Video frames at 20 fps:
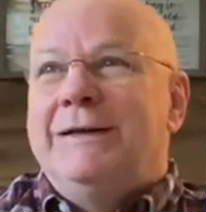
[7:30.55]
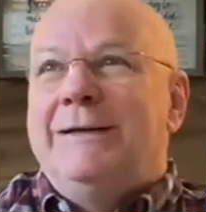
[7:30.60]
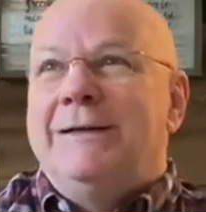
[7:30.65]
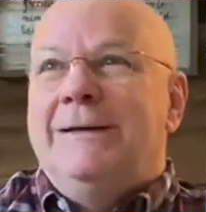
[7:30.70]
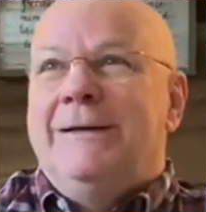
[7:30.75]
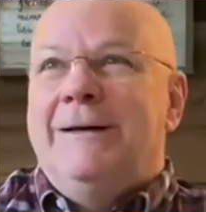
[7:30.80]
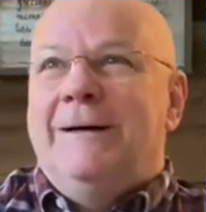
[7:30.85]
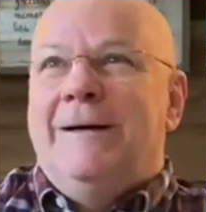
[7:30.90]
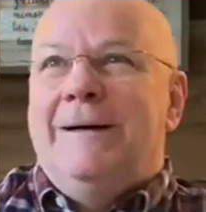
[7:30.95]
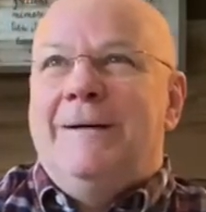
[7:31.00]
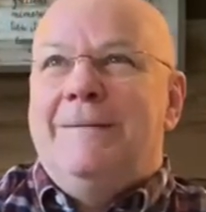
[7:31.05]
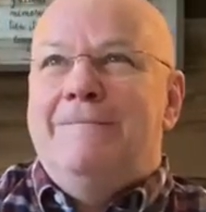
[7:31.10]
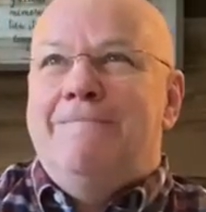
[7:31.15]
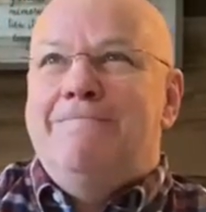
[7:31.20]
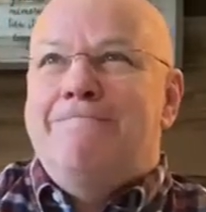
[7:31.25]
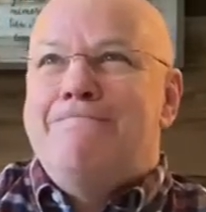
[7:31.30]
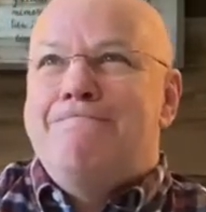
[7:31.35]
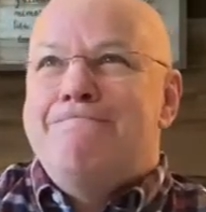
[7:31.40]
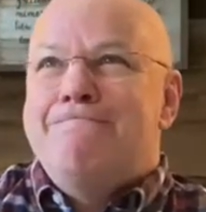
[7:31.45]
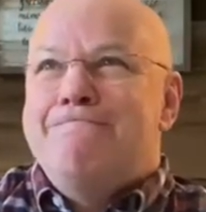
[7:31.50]

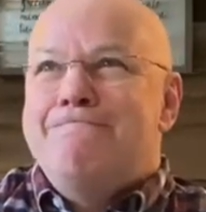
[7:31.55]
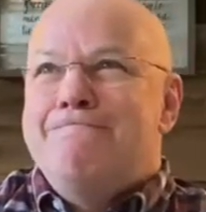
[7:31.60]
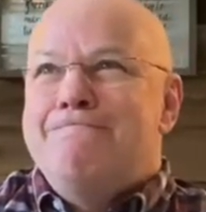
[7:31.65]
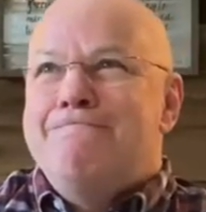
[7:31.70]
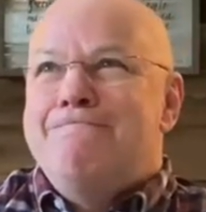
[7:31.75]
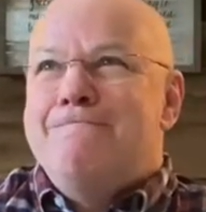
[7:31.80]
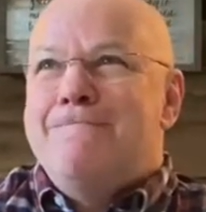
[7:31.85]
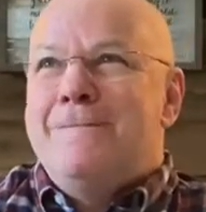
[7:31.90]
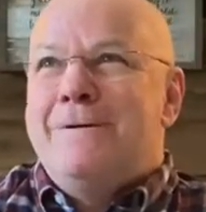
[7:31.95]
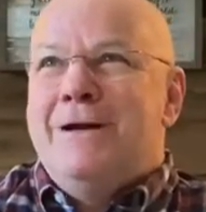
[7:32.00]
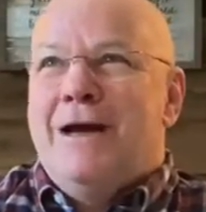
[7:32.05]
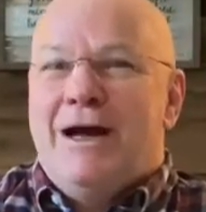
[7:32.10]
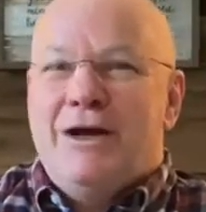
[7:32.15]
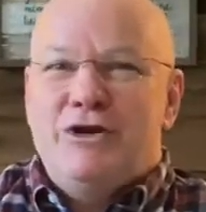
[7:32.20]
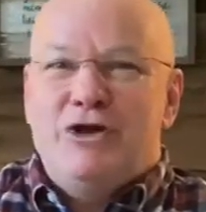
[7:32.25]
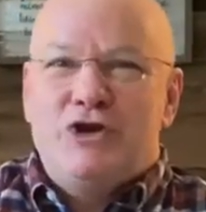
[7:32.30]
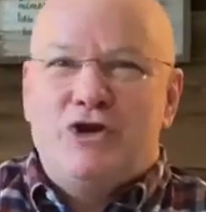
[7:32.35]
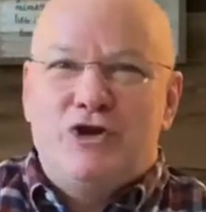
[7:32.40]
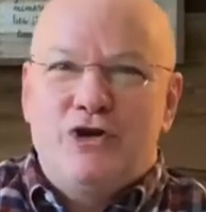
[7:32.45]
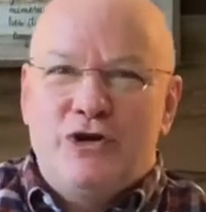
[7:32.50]
Not
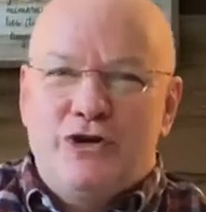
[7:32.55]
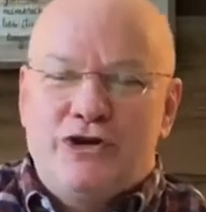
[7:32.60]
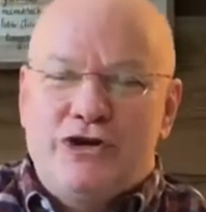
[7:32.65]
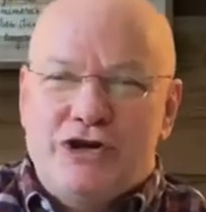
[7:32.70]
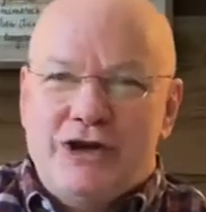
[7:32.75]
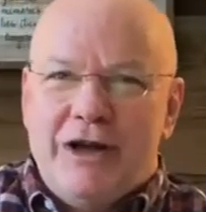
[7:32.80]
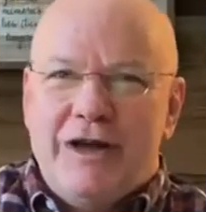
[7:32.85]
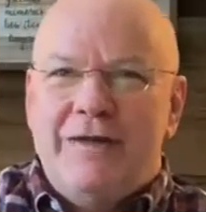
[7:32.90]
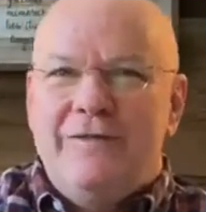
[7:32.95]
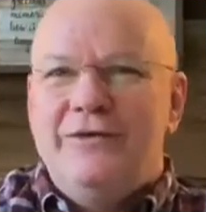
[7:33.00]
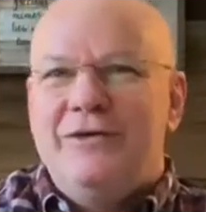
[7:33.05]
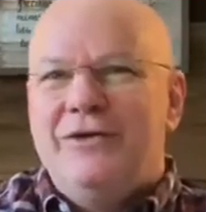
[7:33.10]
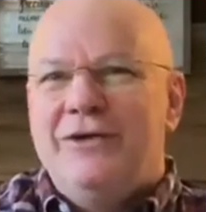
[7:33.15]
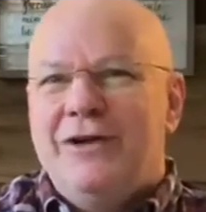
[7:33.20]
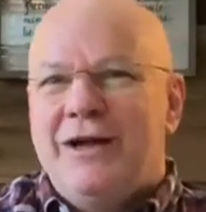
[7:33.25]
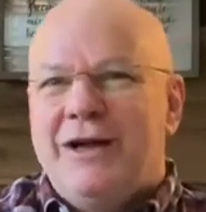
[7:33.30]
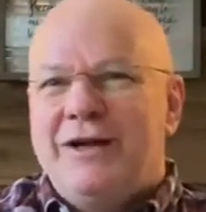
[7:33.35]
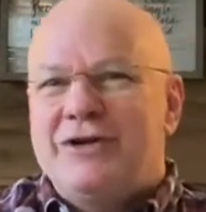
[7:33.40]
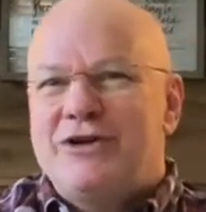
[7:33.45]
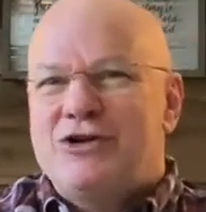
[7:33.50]
just your savior,
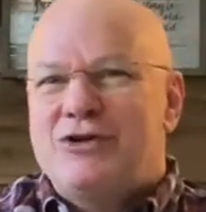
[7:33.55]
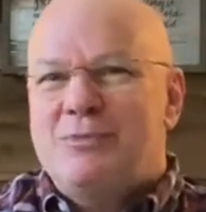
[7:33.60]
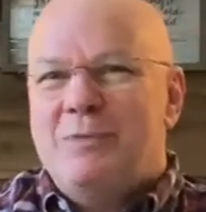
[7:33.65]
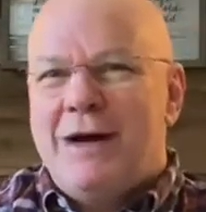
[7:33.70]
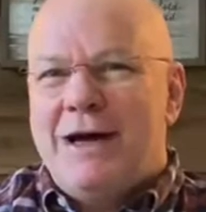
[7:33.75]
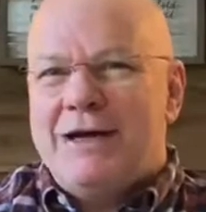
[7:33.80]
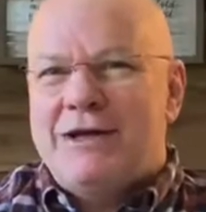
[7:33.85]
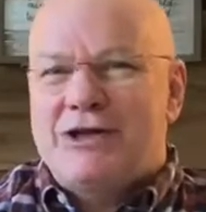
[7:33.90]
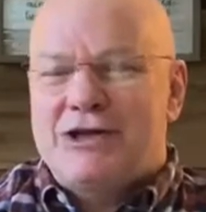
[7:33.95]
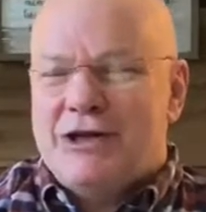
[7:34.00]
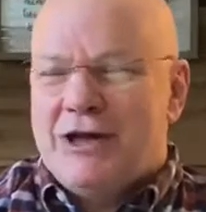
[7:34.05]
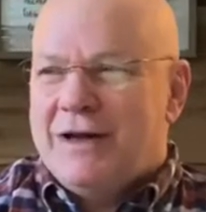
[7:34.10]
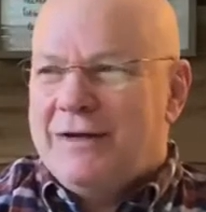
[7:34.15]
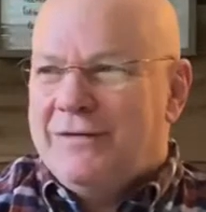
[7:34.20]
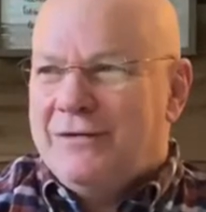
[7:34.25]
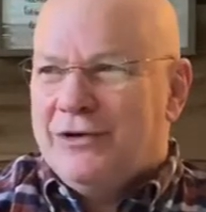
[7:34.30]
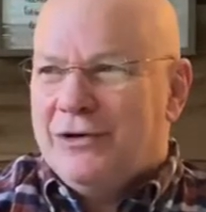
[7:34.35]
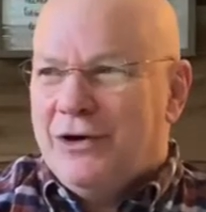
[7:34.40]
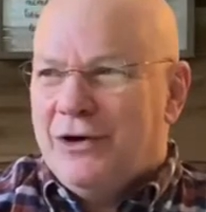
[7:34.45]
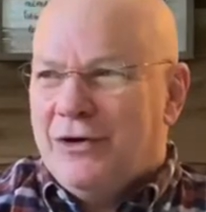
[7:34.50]
not just my
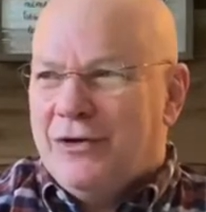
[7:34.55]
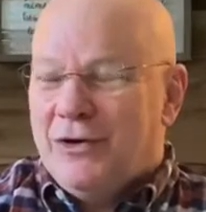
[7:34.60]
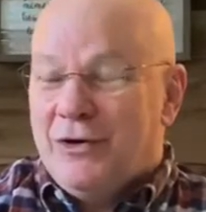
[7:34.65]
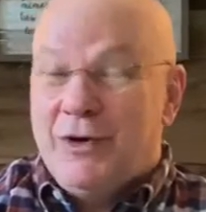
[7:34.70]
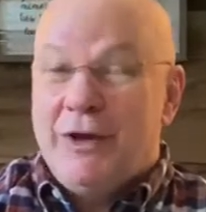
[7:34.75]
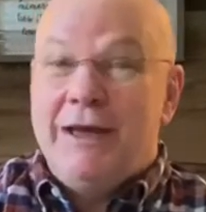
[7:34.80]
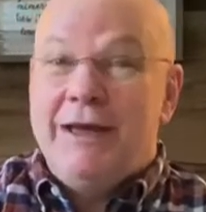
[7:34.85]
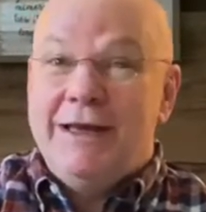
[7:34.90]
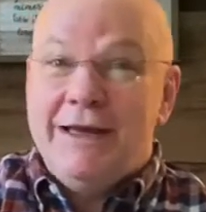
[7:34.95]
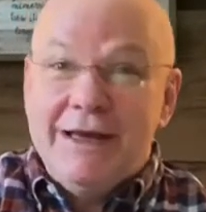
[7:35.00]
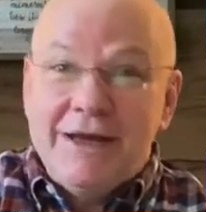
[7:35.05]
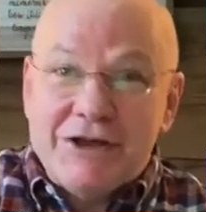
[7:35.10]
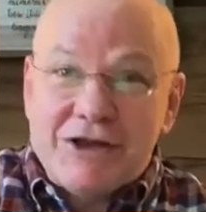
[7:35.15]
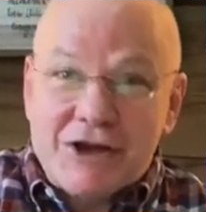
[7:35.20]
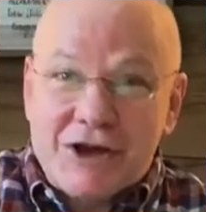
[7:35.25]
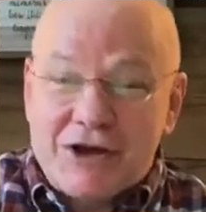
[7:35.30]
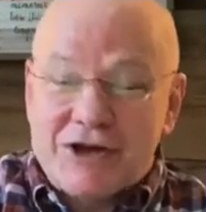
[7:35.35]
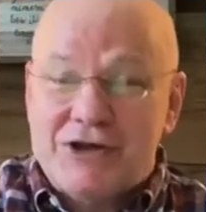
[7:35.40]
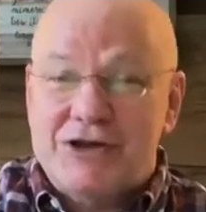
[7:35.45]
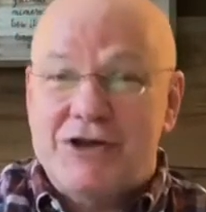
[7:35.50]
savior, although he is
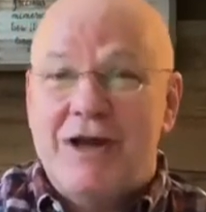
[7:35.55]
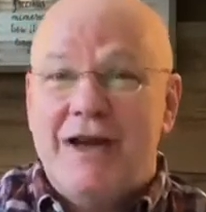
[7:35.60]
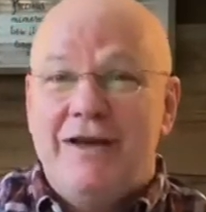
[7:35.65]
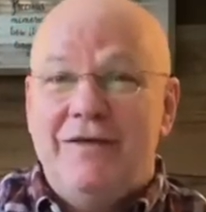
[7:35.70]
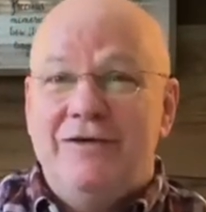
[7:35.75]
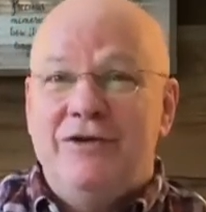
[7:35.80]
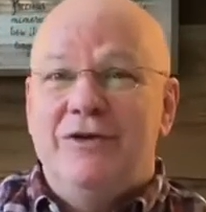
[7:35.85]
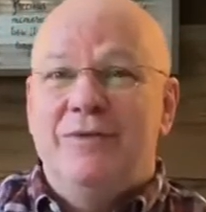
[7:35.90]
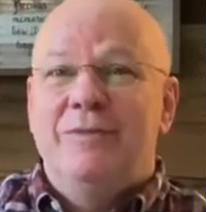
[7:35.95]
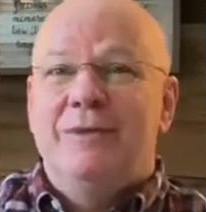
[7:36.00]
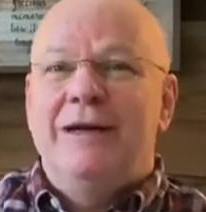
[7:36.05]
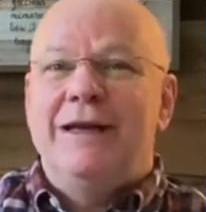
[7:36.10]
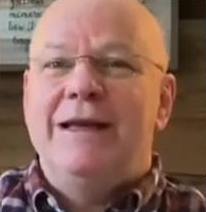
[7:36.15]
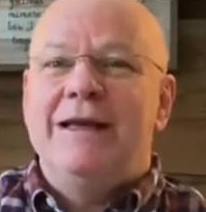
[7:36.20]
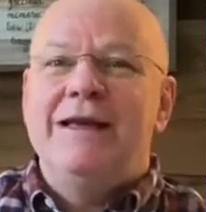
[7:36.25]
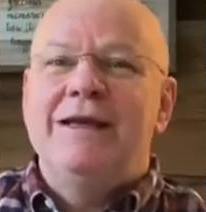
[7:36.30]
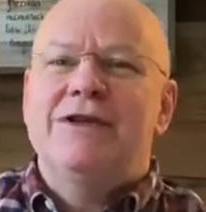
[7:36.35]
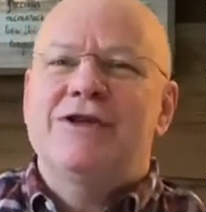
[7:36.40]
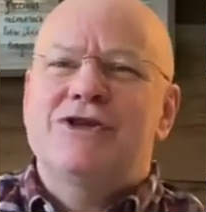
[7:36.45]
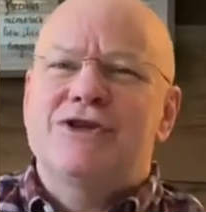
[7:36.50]
our savior, but
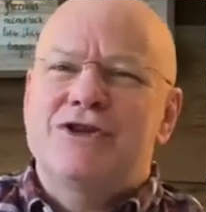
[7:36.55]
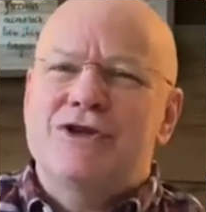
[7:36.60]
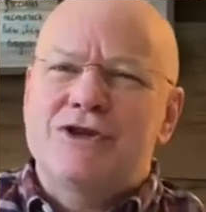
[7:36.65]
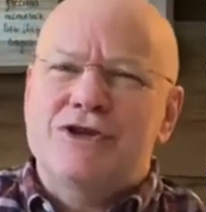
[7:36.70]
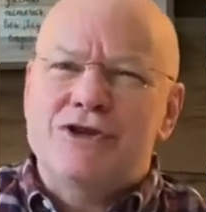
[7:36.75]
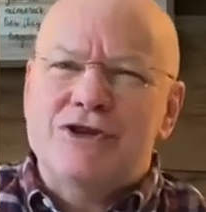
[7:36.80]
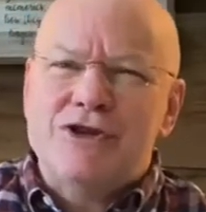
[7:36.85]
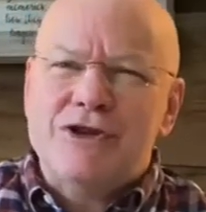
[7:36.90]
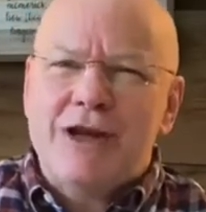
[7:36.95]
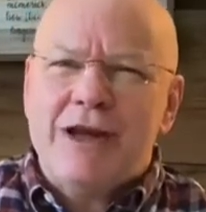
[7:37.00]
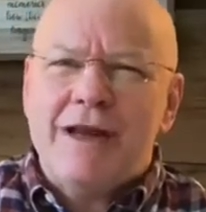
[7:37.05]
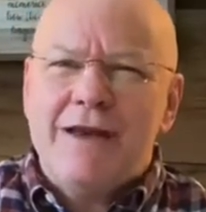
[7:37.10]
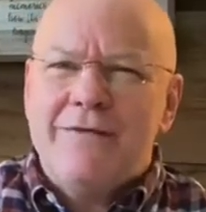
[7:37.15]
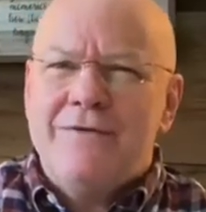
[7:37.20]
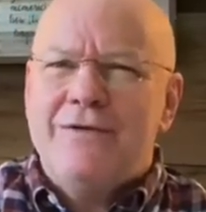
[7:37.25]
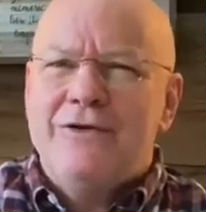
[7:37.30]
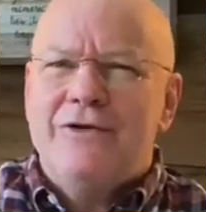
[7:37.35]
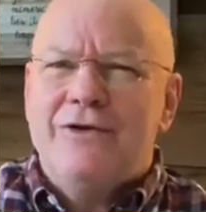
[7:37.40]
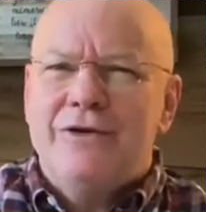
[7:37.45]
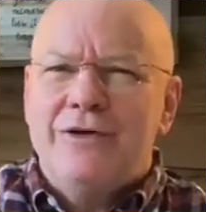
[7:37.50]
he is the
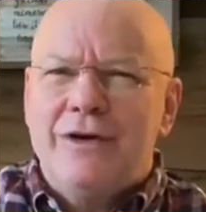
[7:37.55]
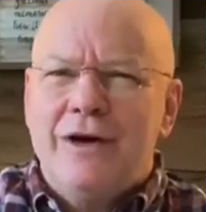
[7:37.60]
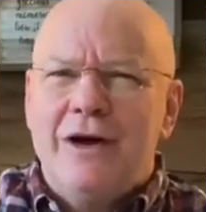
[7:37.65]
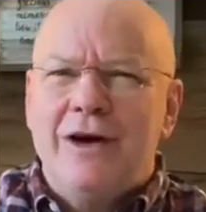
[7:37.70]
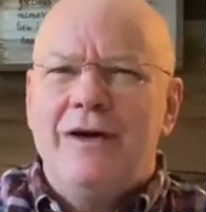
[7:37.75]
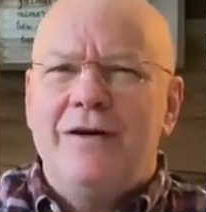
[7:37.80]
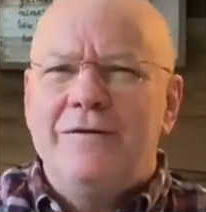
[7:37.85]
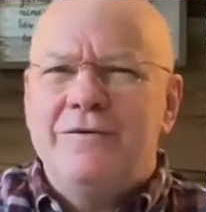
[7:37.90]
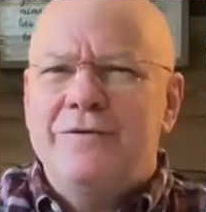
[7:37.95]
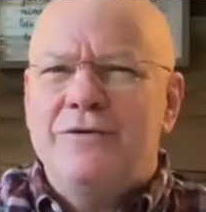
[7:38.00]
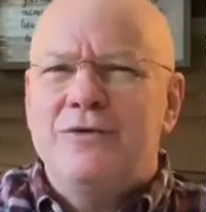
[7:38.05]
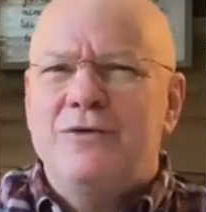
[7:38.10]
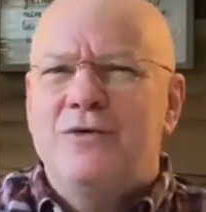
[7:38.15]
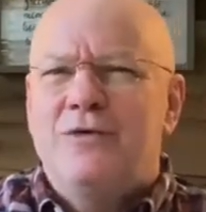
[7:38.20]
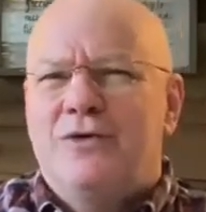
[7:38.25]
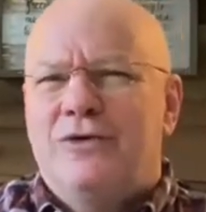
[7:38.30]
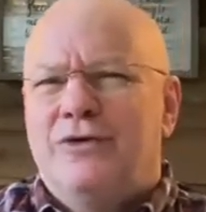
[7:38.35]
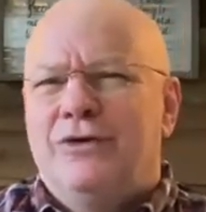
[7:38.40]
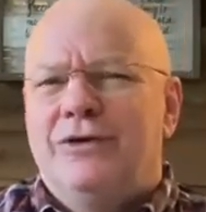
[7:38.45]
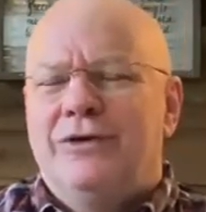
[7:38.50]
savior of the
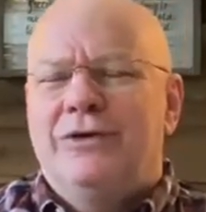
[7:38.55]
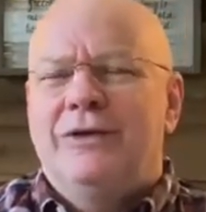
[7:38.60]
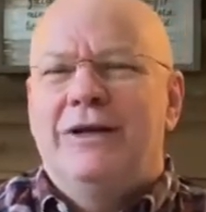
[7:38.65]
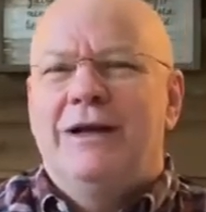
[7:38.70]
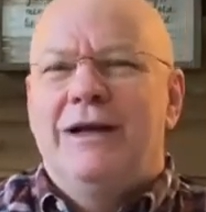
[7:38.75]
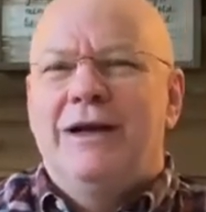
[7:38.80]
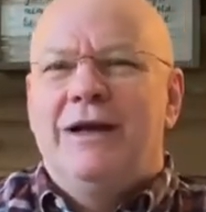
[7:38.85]
world.